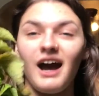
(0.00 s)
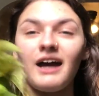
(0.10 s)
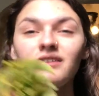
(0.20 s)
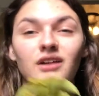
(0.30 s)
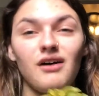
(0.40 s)

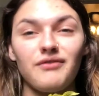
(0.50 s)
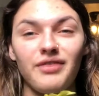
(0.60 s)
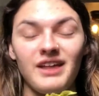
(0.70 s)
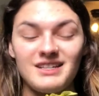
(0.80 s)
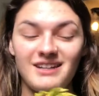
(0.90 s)
I love
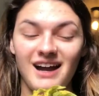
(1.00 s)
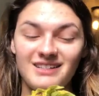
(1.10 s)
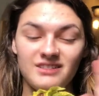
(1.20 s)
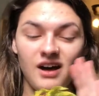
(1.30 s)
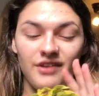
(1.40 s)
this. I
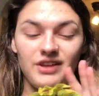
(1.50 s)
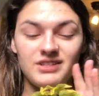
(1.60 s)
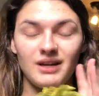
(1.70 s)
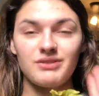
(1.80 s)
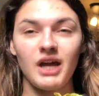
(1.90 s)
saw this
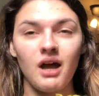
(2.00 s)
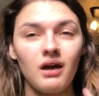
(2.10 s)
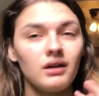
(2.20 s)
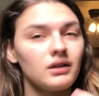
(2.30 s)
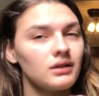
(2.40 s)
and I was like,
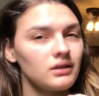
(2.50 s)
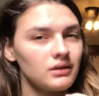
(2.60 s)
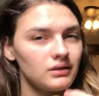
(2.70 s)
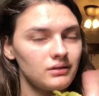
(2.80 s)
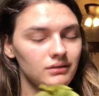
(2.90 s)

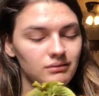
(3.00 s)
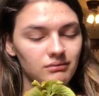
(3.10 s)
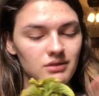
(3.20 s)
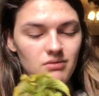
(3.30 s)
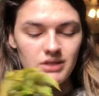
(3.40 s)
ah,
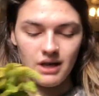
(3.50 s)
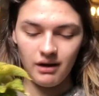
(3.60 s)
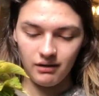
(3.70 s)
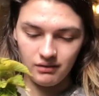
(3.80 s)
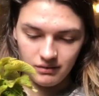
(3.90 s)
so
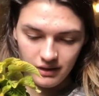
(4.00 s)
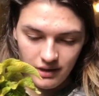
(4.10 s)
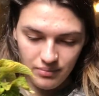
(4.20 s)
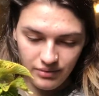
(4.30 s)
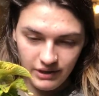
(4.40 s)
excited. Look at
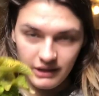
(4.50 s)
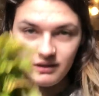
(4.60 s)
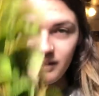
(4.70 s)
how pretty the